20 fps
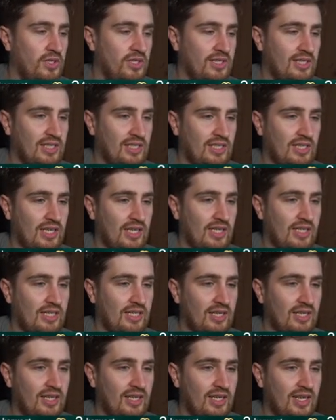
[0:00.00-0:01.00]
you to see
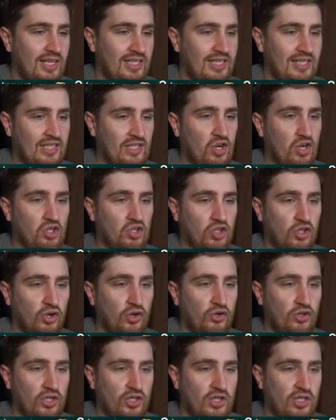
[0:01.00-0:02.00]
is he's not
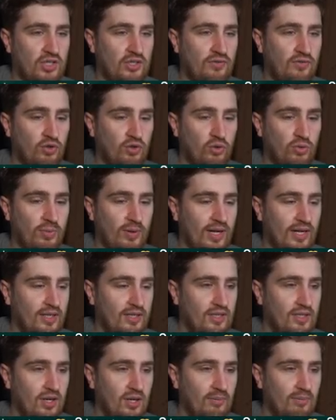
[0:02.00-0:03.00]
touched his fullback.
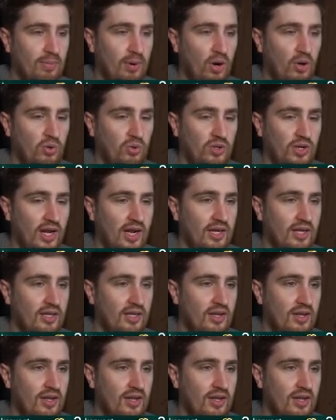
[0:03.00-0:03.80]
So Boulder